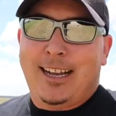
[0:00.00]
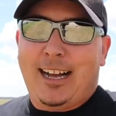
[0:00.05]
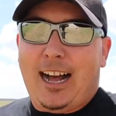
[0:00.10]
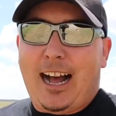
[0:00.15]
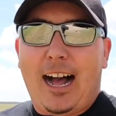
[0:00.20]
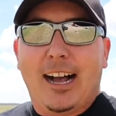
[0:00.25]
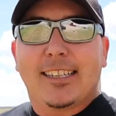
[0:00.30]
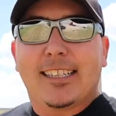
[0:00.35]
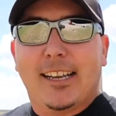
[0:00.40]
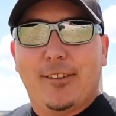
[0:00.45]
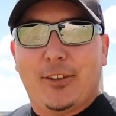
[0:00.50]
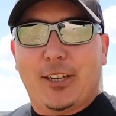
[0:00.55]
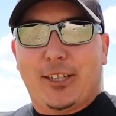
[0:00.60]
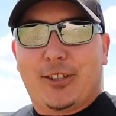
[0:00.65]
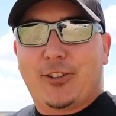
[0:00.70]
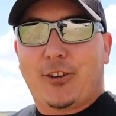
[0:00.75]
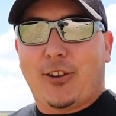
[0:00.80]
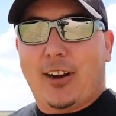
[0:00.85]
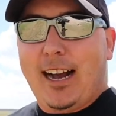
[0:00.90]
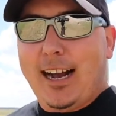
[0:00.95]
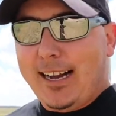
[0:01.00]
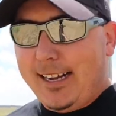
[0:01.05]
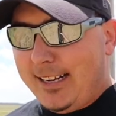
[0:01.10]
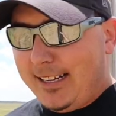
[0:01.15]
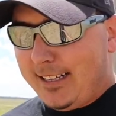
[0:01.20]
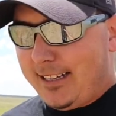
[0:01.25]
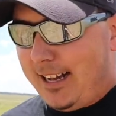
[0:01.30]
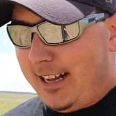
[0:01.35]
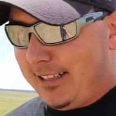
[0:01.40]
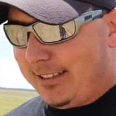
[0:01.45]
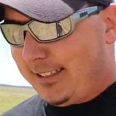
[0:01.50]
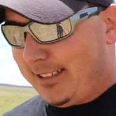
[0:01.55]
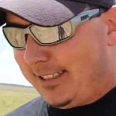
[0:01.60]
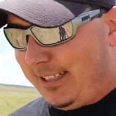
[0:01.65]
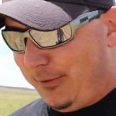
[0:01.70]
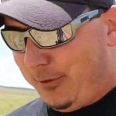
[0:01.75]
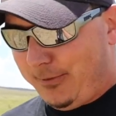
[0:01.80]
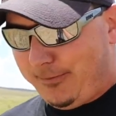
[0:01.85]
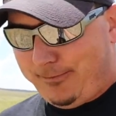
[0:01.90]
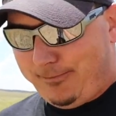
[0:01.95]
I'll give it a try. I'll see
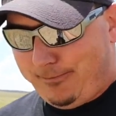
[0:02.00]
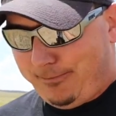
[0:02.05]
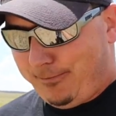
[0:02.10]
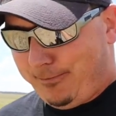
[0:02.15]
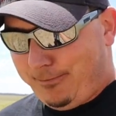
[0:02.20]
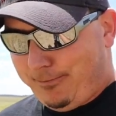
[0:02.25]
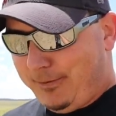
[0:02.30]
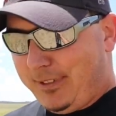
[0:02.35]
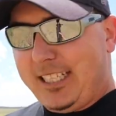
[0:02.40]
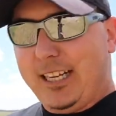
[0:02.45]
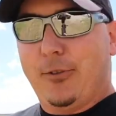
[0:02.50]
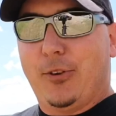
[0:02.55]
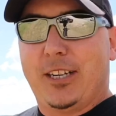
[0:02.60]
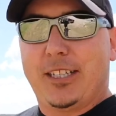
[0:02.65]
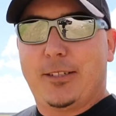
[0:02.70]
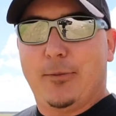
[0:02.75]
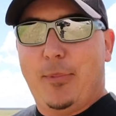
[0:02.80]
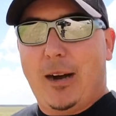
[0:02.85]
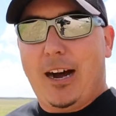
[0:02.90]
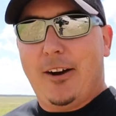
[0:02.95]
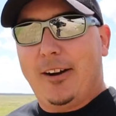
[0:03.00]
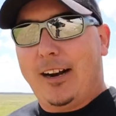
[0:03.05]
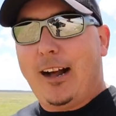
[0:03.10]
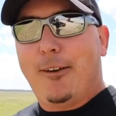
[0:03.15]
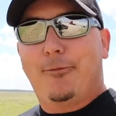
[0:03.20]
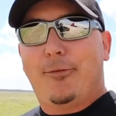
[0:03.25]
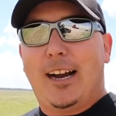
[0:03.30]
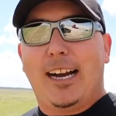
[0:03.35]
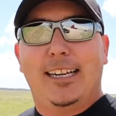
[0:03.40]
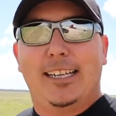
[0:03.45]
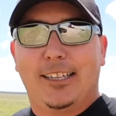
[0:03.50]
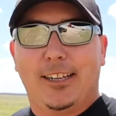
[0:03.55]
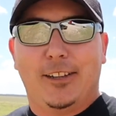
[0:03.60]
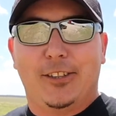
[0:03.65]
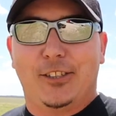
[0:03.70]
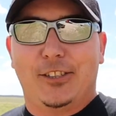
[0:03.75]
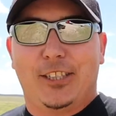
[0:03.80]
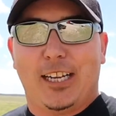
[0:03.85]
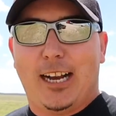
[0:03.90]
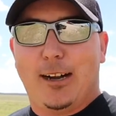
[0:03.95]
what it's about. I'll find
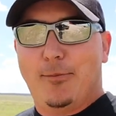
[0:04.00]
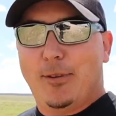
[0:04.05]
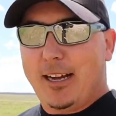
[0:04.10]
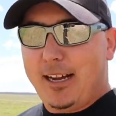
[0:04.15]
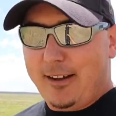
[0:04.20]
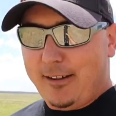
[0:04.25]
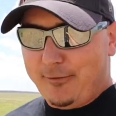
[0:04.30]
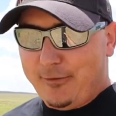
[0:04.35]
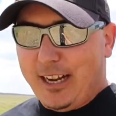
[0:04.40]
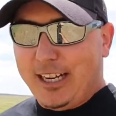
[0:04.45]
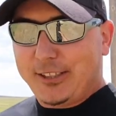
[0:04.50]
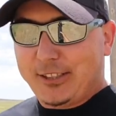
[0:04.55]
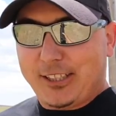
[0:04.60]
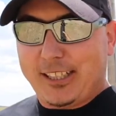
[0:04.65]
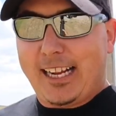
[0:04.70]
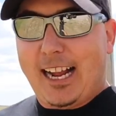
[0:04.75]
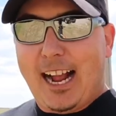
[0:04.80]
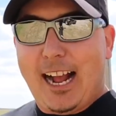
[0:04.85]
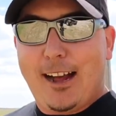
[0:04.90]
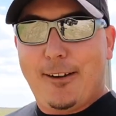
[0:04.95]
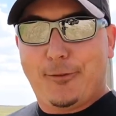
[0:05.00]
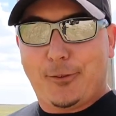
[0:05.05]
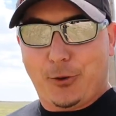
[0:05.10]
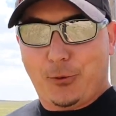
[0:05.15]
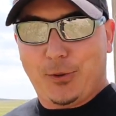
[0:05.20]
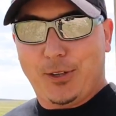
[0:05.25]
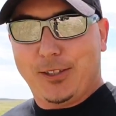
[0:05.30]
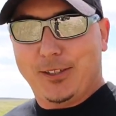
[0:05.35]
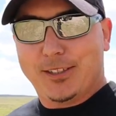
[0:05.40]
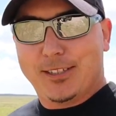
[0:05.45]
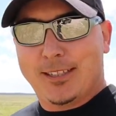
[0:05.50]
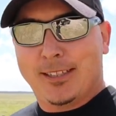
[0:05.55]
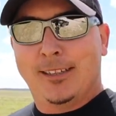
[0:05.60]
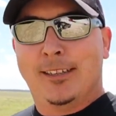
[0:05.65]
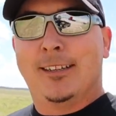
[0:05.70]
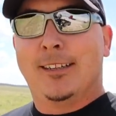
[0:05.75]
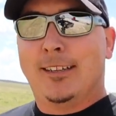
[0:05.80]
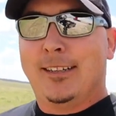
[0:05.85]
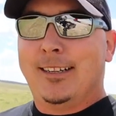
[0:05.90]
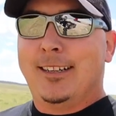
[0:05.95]
another job eventually afterwards.
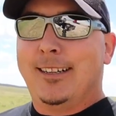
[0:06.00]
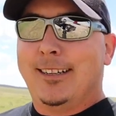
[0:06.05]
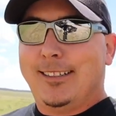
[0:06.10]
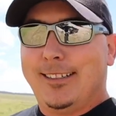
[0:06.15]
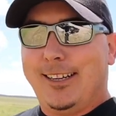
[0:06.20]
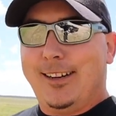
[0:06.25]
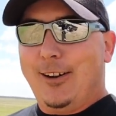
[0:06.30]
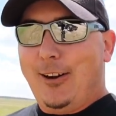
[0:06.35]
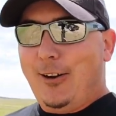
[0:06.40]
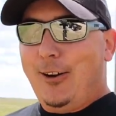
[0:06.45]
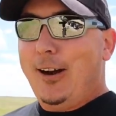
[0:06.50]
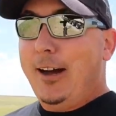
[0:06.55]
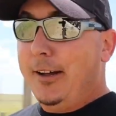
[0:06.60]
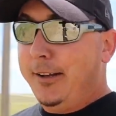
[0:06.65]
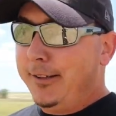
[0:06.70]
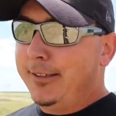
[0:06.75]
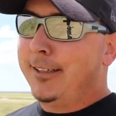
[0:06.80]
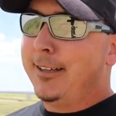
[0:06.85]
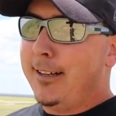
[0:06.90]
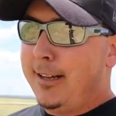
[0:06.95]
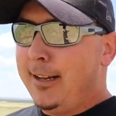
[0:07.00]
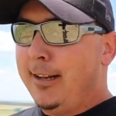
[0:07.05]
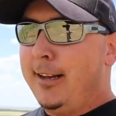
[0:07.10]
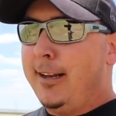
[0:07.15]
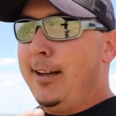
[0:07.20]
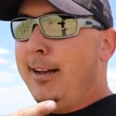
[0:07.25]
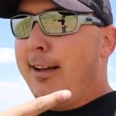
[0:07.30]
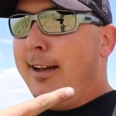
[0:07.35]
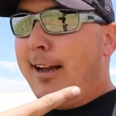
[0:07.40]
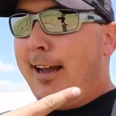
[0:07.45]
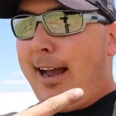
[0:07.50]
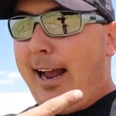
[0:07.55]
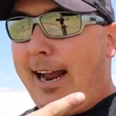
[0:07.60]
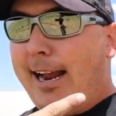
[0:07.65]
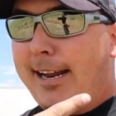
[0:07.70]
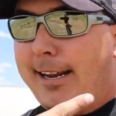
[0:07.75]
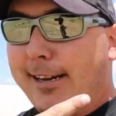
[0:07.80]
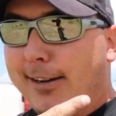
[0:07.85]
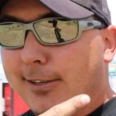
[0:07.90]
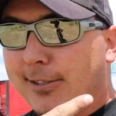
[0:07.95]
You know,
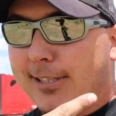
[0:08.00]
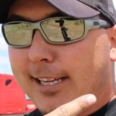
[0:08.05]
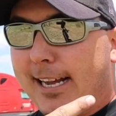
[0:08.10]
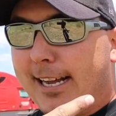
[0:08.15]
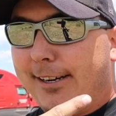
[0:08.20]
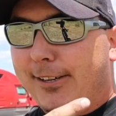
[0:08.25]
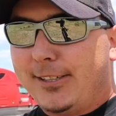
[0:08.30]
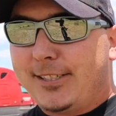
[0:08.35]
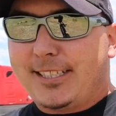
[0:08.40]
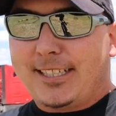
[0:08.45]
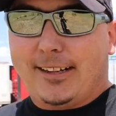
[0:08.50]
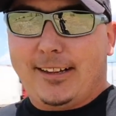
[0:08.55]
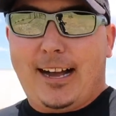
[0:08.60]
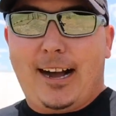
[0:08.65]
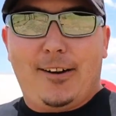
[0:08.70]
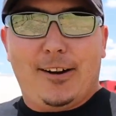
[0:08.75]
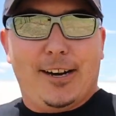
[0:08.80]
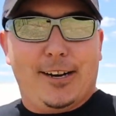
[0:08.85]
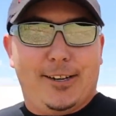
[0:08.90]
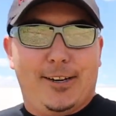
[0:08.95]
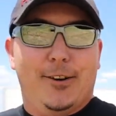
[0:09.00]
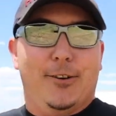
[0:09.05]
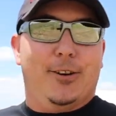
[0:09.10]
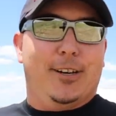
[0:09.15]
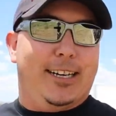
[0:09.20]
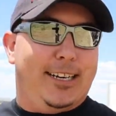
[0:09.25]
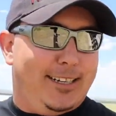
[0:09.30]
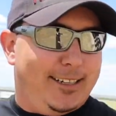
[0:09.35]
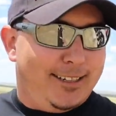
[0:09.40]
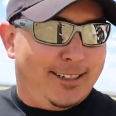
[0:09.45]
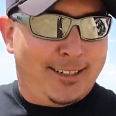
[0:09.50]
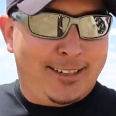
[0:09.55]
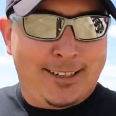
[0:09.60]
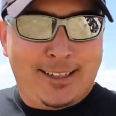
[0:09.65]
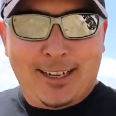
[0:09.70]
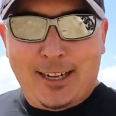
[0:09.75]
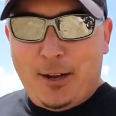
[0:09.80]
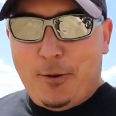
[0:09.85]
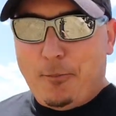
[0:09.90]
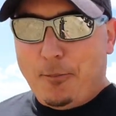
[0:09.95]
8 years later, still out here doing it.
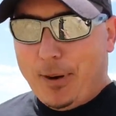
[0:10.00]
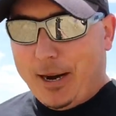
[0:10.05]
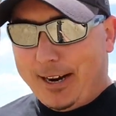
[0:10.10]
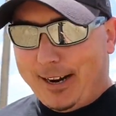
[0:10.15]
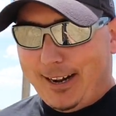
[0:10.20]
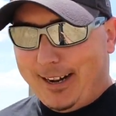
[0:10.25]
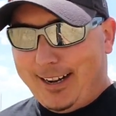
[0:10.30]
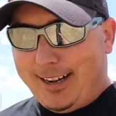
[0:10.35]
But